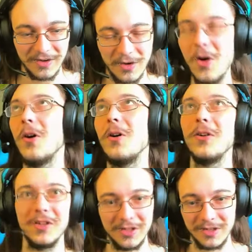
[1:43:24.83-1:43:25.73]
Oh,
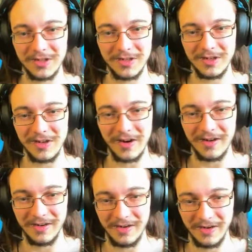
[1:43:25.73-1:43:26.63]
it's
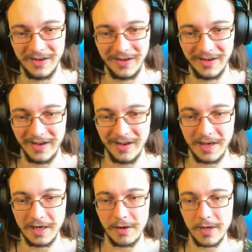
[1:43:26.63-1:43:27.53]
done.
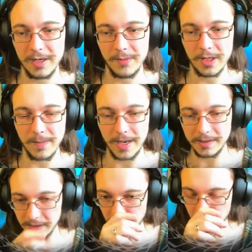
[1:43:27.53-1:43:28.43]
Now I need to bring the
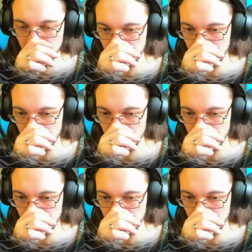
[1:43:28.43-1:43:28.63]
beds in here.